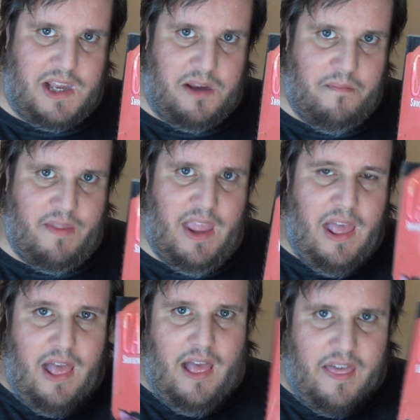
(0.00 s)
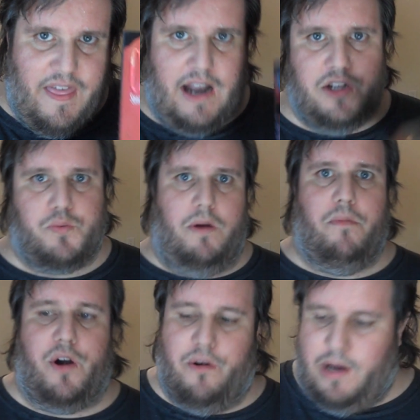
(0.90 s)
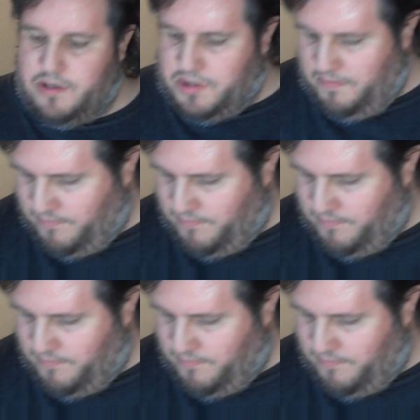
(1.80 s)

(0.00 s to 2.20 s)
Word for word: me. That is what murder is.